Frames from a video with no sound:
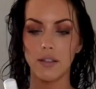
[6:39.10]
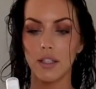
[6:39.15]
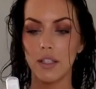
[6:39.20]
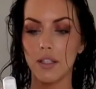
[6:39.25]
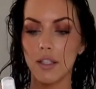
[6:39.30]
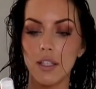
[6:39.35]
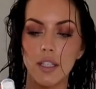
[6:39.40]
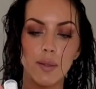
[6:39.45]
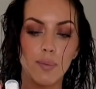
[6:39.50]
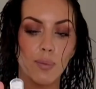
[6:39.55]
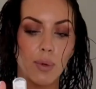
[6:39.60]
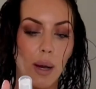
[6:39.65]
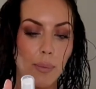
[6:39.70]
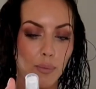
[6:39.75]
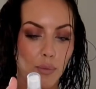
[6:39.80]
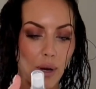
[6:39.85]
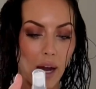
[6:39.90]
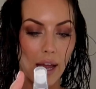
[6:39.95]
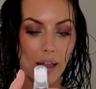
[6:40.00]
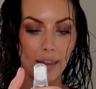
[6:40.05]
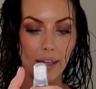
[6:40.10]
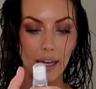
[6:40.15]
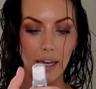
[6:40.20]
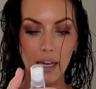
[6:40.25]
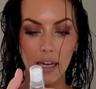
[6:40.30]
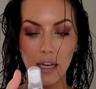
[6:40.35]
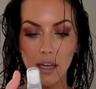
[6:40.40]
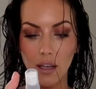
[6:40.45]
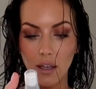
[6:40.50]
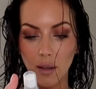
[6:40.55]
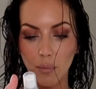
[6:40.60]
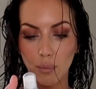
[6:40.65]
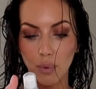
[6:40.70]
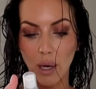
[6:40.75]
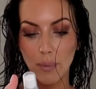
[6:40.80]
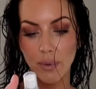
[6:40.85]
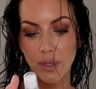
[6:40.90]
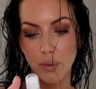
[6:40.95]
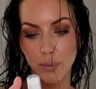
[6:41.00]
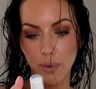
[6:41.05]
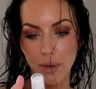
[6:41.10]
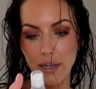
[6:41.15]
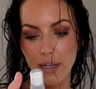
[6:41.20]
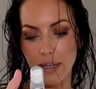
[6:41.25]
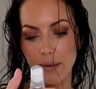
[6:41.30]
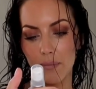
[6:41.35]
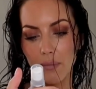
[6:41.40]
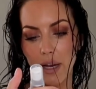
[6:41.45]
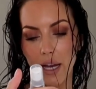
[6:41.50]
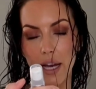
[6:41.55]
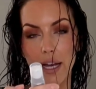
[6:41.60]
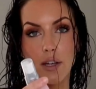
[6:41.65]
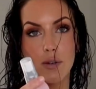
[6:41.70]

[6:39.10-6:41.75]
this is Prep Rally Prep and Prime by